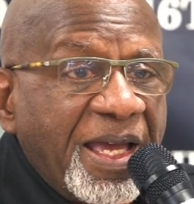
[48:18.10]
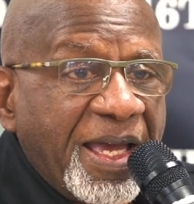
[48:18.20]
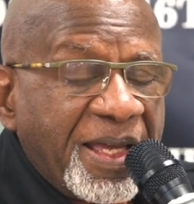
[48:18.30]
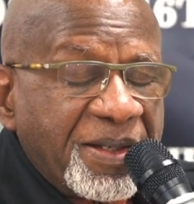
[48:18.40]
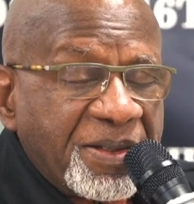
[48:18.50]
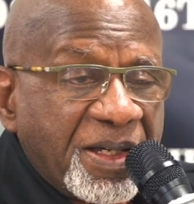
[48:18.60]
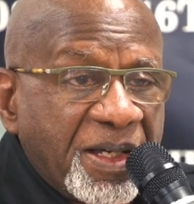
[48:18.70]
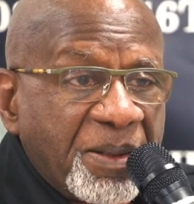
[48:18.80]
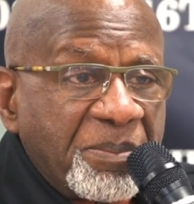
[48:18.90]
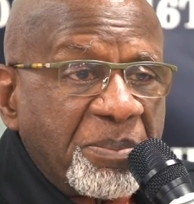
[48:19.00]
And
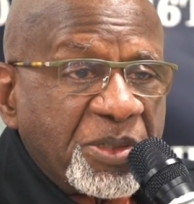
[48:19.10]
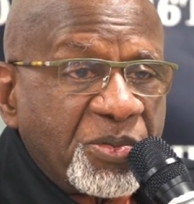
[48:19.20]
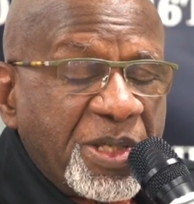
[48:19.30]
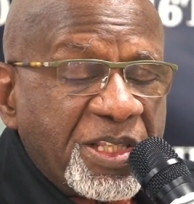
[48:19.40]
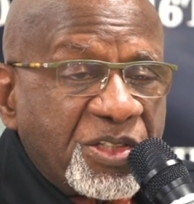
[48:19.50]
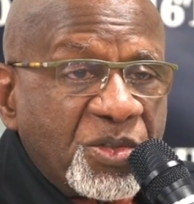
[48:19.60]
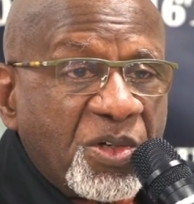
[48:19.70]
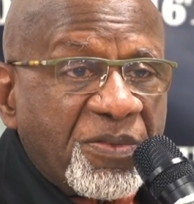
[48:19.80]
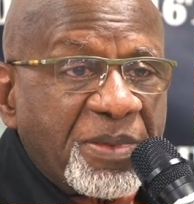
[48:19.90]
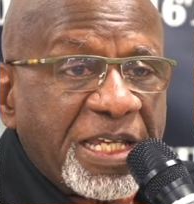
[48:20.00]
between the
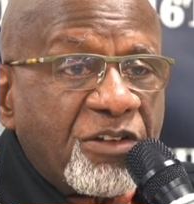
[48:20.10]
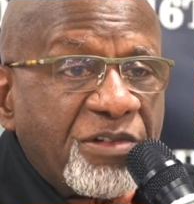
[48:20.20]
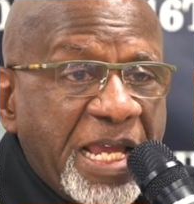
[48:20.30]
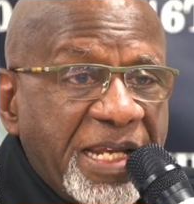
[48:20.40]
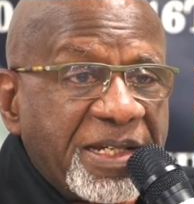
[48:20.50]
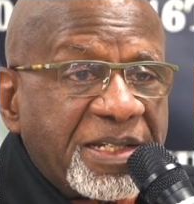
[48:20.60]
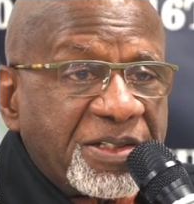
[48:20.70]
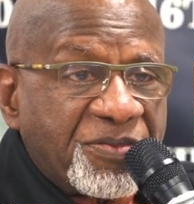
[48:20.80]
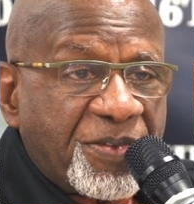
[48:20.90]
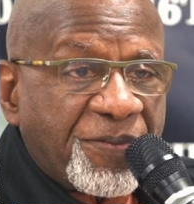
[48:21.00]
two of them, they created
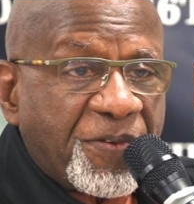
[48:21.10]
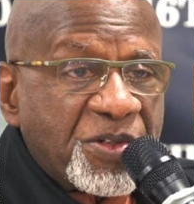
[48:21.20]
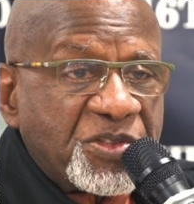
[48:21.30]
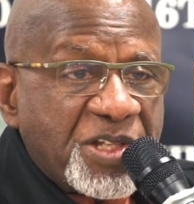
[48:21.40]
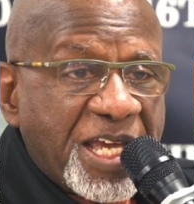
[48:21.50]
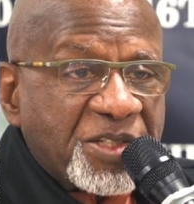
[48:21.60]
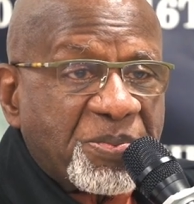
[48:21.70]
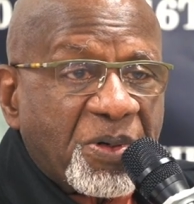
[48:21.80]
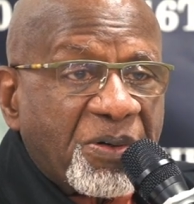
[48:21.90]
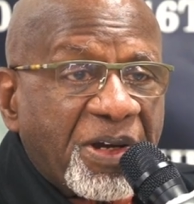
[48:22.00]
the first jazz
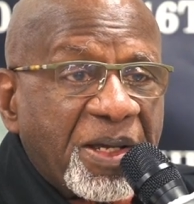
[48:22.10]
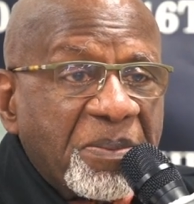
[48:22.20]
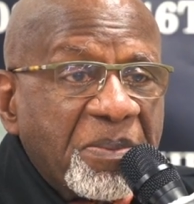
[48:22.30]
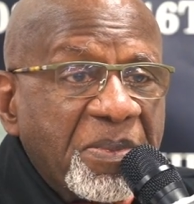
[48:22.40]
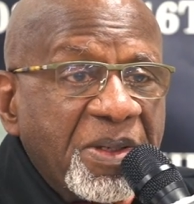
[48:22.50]
program.